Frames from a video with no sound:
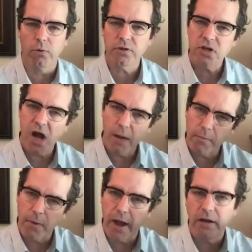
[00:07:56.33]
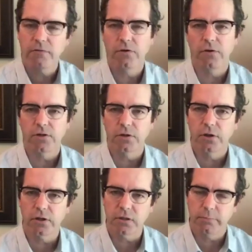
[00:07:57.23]
What's top of mind for you as you
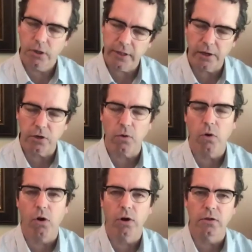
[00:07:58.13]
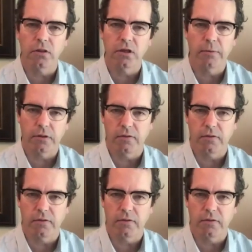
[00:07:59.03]
look to build out your org and you think about the